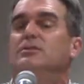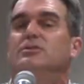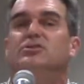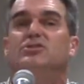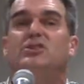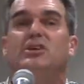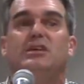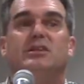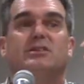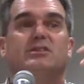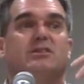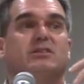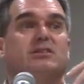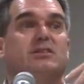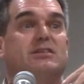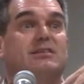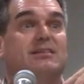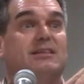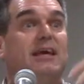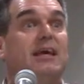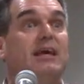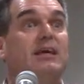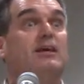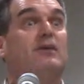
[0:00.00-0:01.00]
Jesus
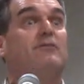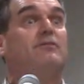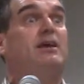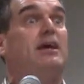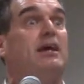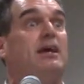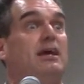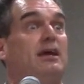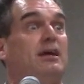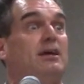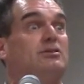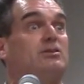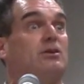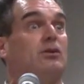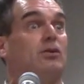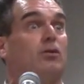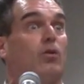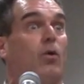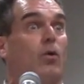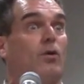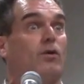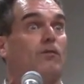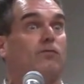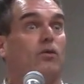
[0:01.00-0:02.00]
is King of Kings
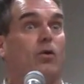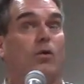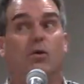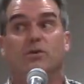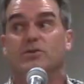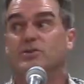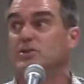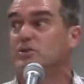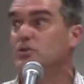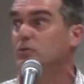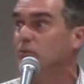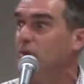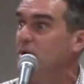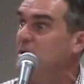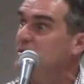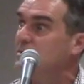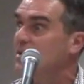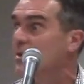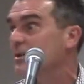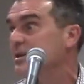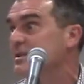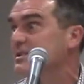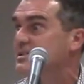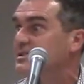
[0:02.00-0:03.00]
and Lord of Lords. It's
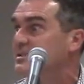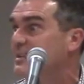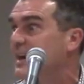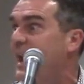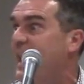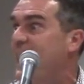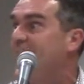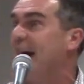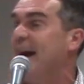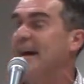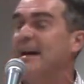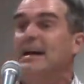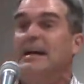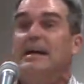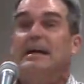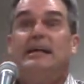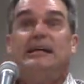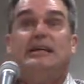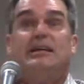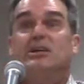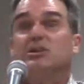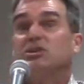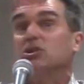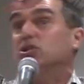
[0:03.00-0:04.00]
written on his thigh.
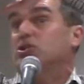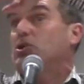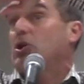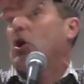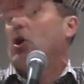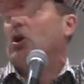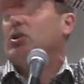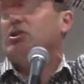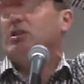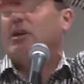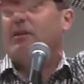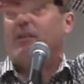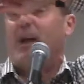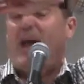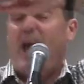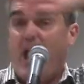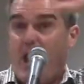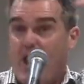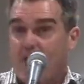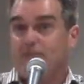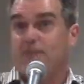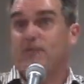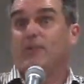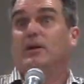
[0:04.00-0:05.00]
He is in charge
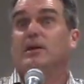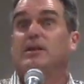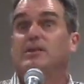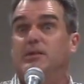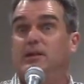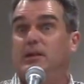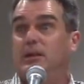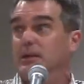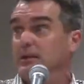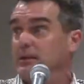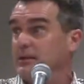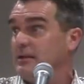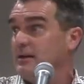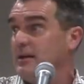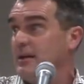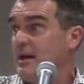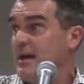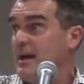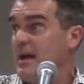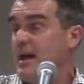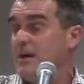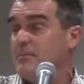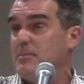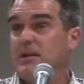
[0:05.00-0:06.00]
of everything.
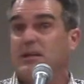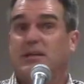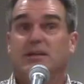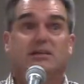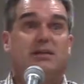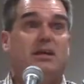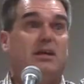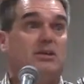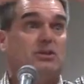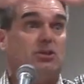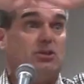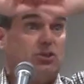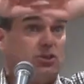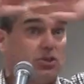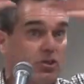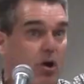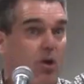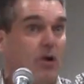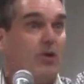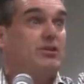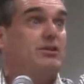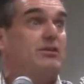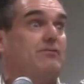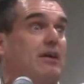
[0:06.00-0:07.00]
And because he's in
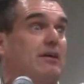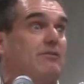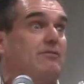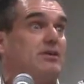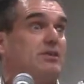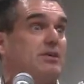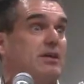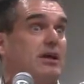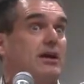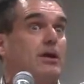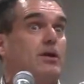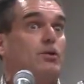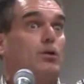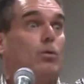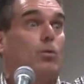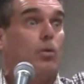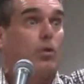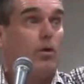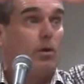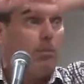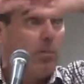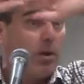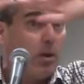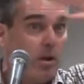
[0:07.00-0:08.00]
charge of everything and the
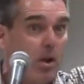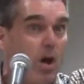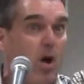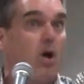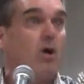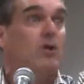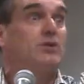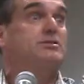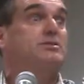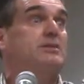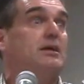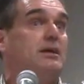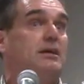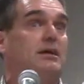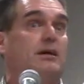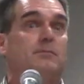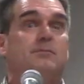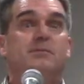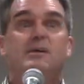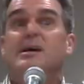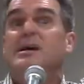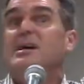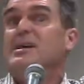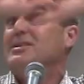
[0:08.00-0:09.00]
world belongs to
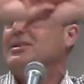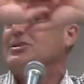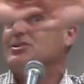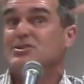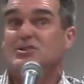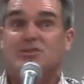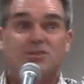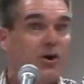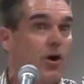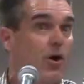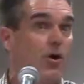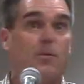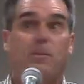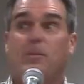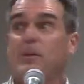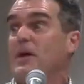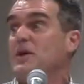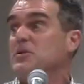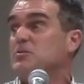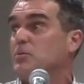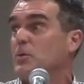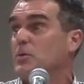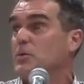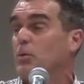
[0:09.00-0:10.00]
him, there's no
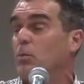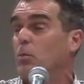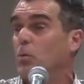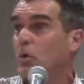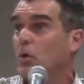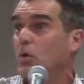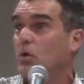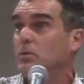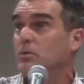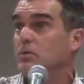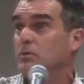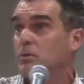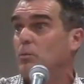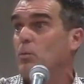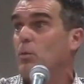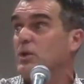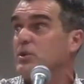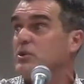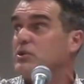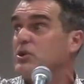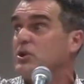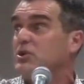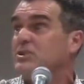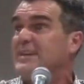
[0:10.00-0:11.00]
place where the world,
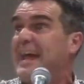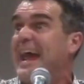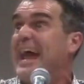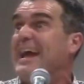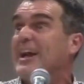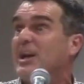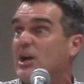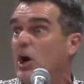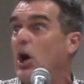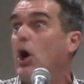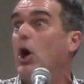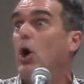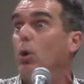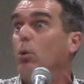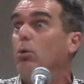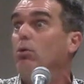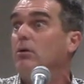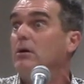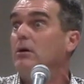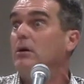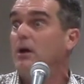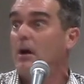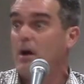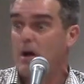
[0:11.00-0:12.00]
where the church can't
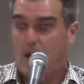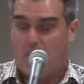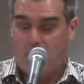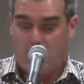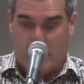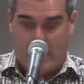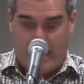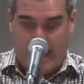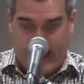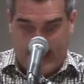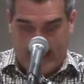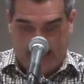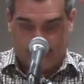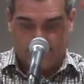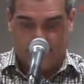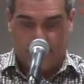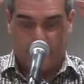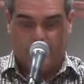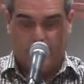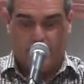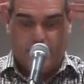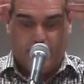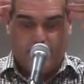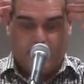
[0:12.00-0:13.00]
go
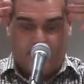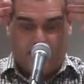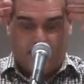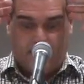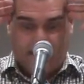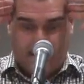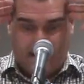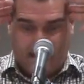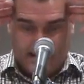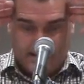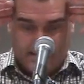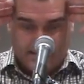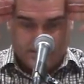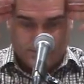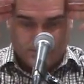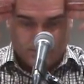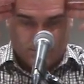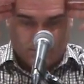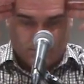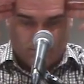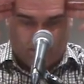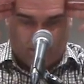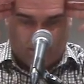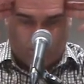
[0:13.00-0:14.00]
and
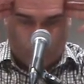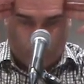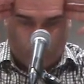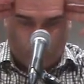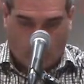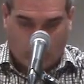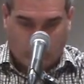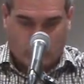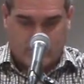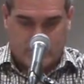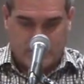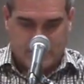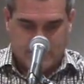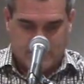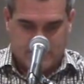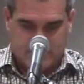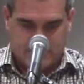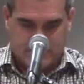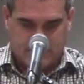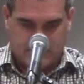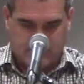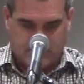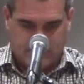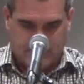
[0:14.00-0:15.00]
work
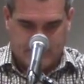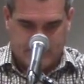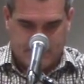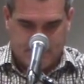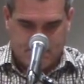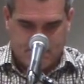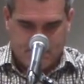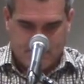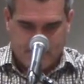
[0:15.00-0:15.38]
redemptively.